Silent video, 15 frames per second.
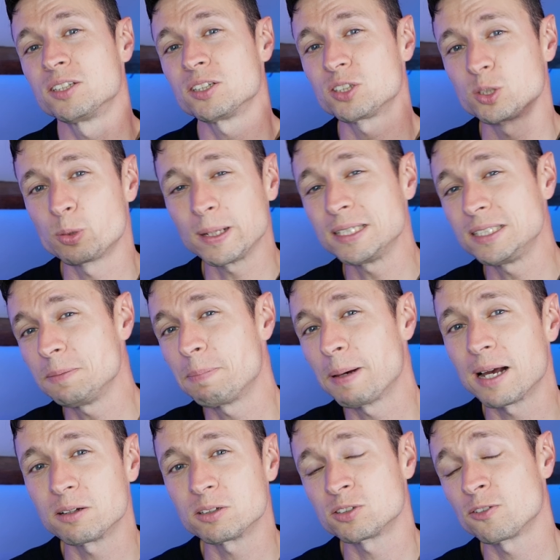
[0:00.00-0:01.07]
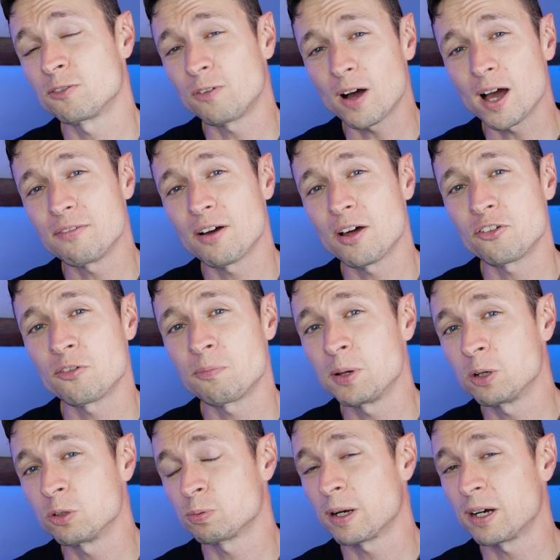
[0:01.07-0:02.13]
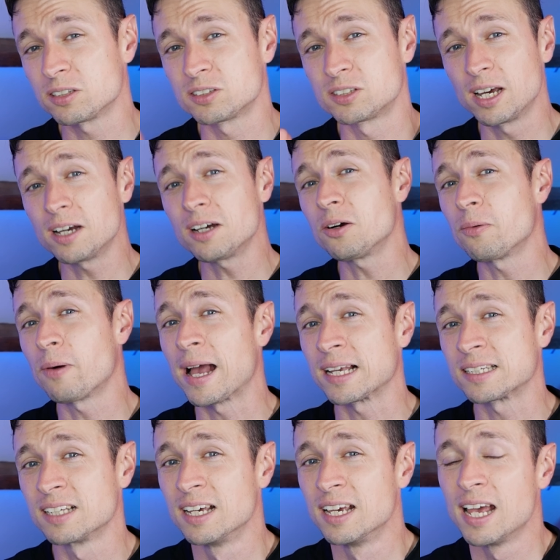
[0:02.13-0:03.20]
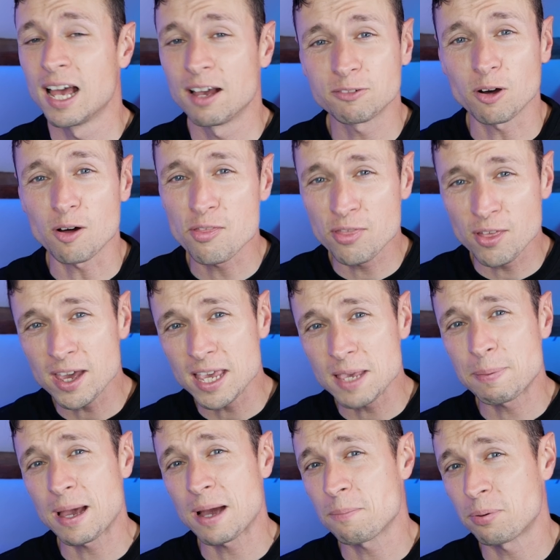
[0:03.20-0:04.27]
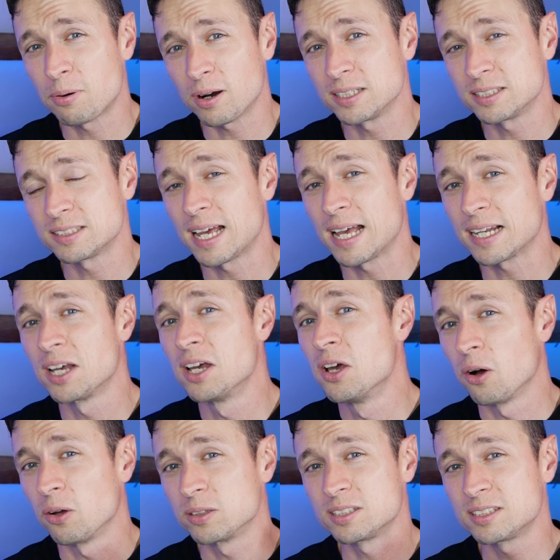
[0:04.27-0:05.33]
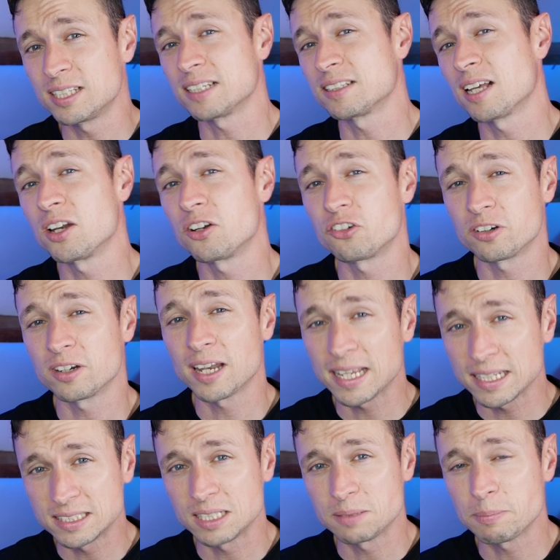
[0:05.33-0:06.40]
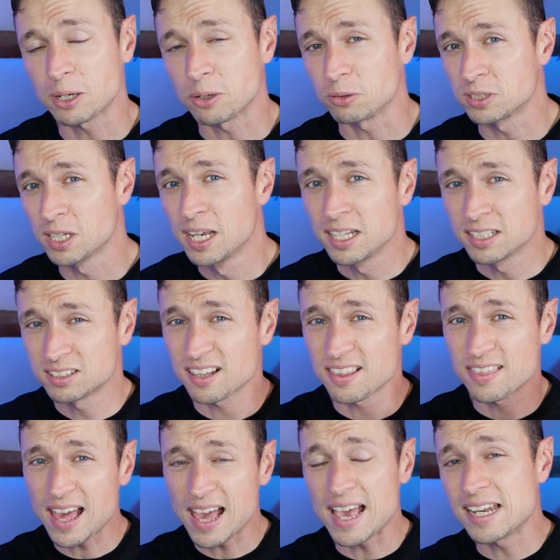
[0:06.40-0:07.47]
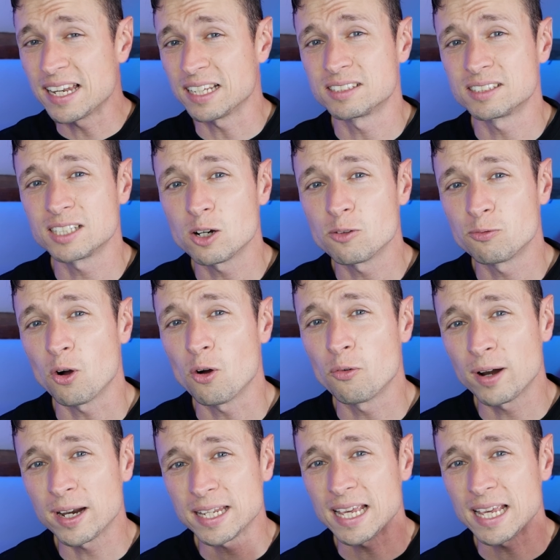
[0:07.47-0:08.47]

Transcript: just £20 for 500 mils, whereas Turtle Wax have got a £30 price tag on 680 mils. So that in itself already